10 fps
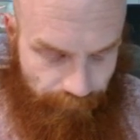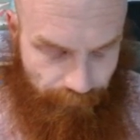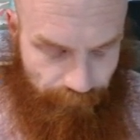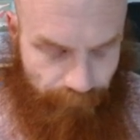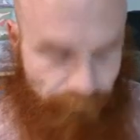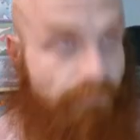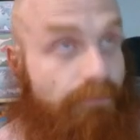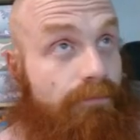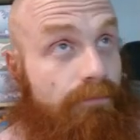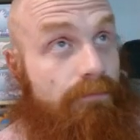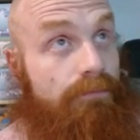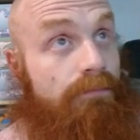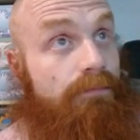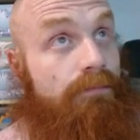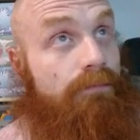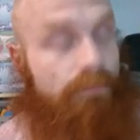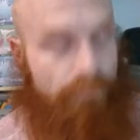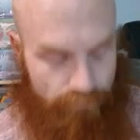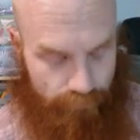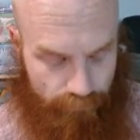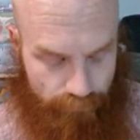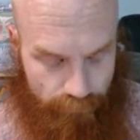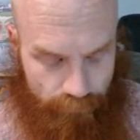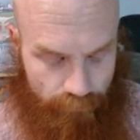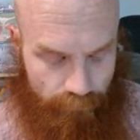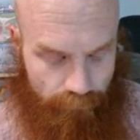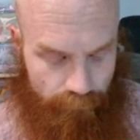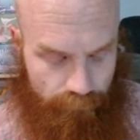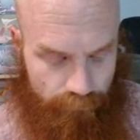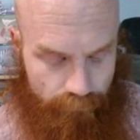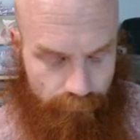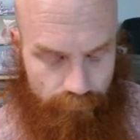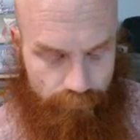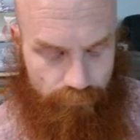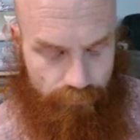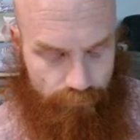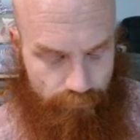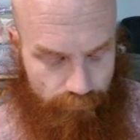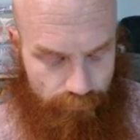(silence)